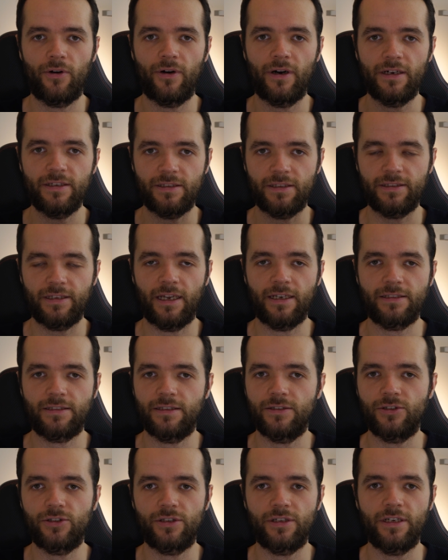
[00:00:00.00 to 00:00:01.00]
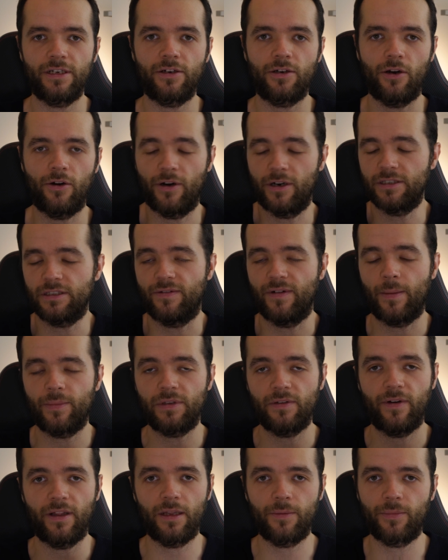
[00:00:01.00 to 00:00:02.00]
or as a test engineer or as a web
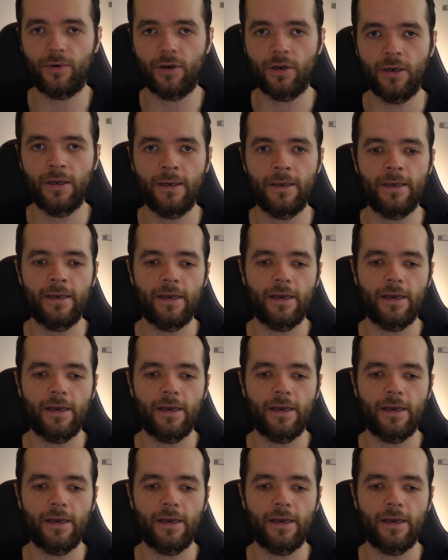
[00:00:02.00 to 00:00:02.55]
developer,